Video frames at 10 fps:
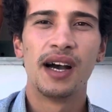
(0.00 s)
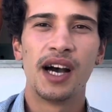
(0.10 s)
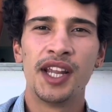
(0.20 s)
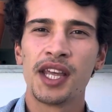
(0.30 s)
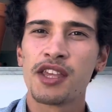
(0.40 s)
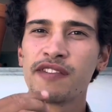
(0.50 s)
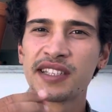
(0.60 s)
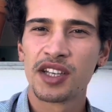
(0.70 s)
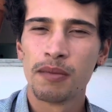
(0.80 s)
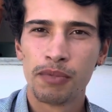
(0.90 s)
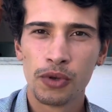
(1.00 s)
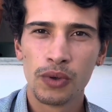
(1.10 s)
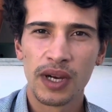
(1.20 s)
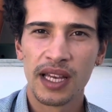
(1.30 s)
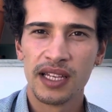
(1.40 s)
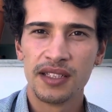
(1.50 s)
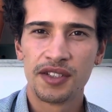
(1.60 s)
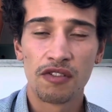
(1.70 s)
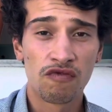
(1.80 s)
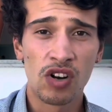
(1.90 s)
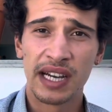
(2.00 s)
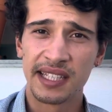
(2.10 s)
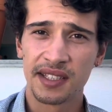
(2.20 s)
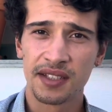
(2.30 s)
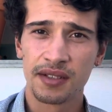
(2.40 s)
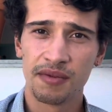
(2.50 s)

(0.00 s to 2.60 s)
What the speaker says: Another example is rice.